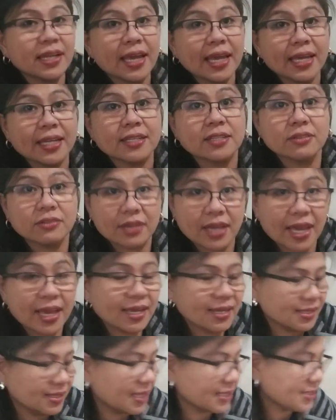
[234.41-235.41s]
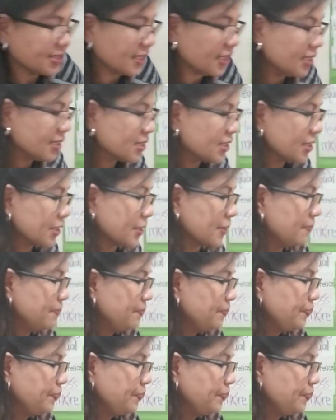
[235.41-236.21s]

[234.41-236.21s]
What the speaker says: 8. Okay, that's easier.